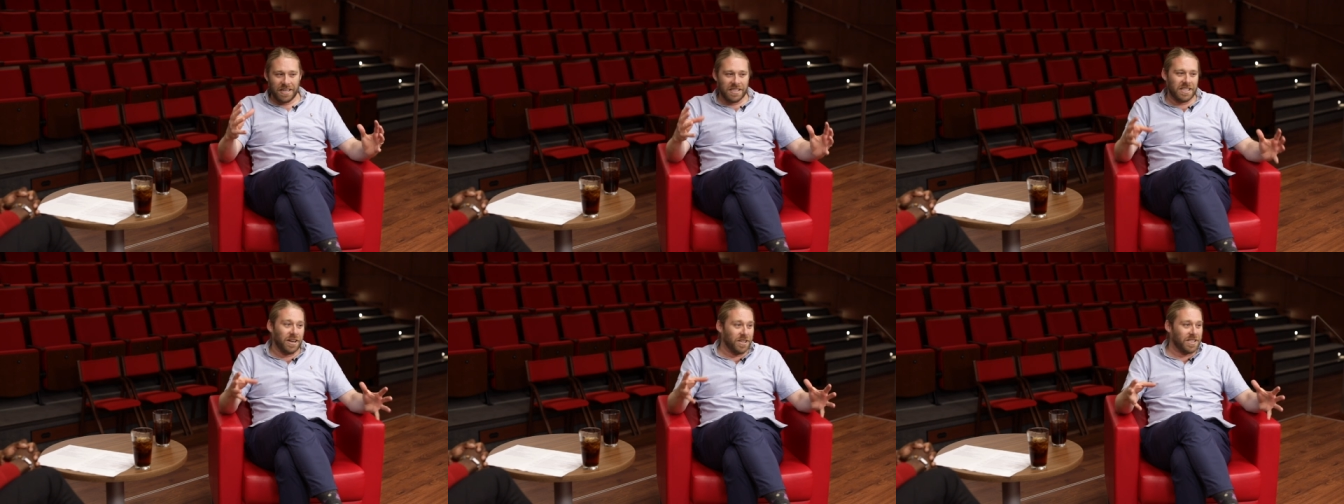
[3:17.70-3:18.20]
mm-hmm.
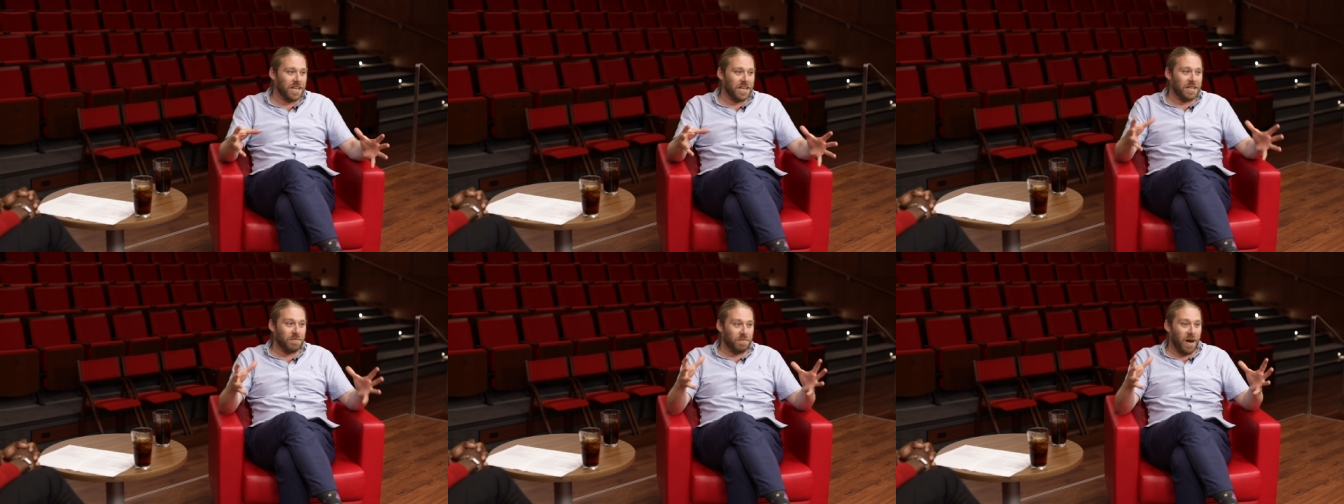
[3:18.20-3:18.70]
see our
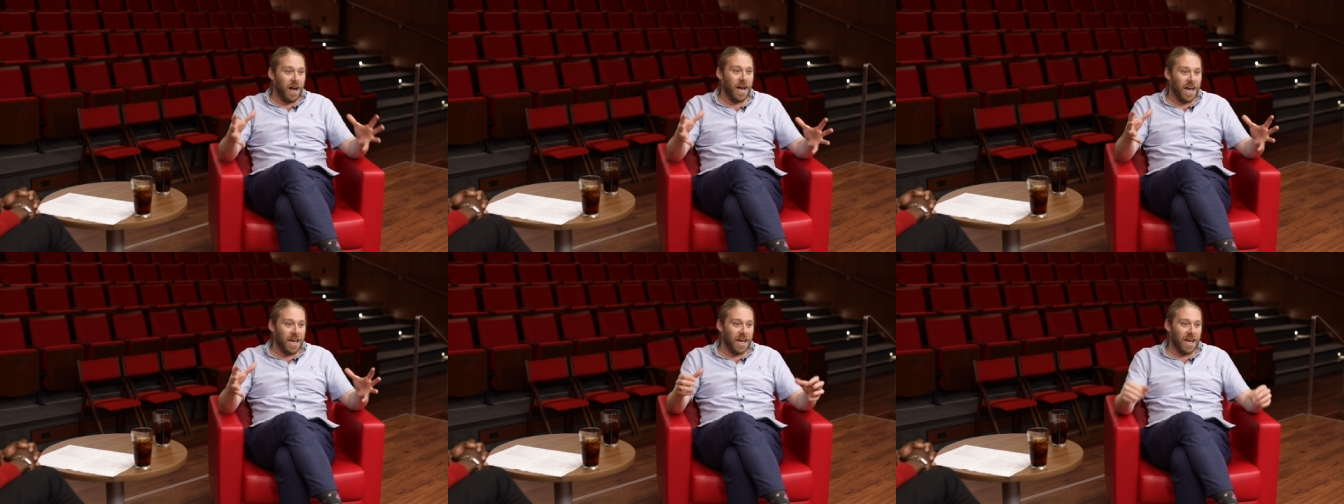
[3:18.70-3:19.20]
city
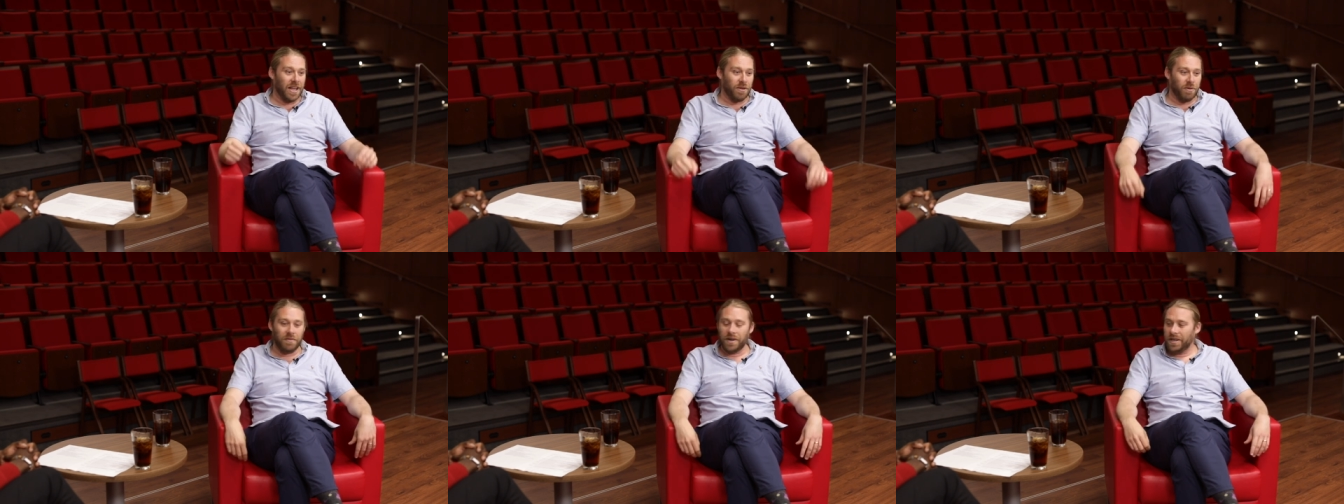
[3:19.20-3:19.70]
by uh, the
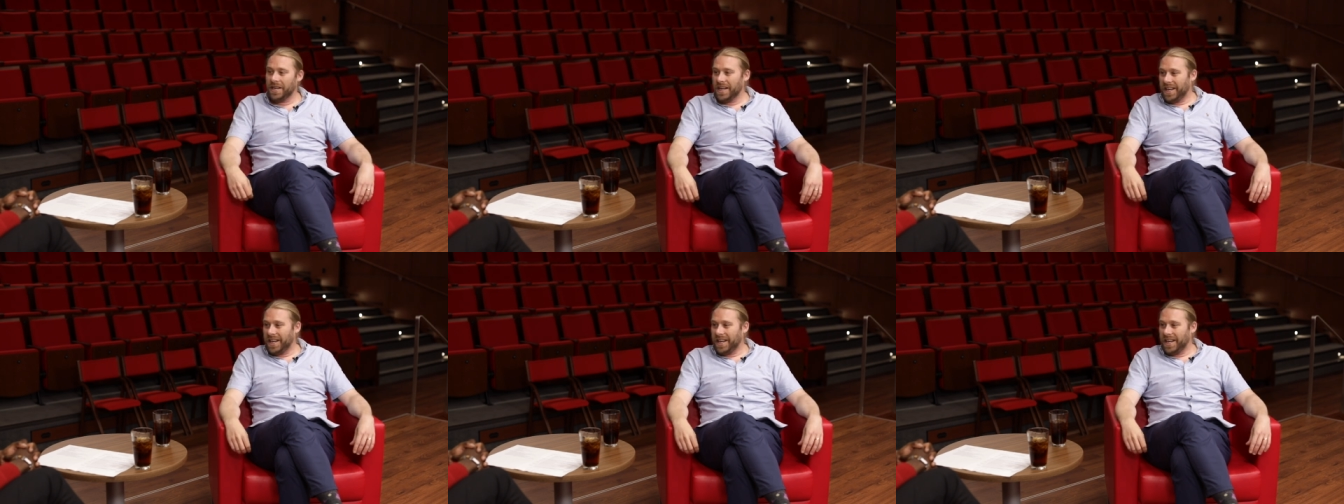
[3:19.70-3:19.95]
river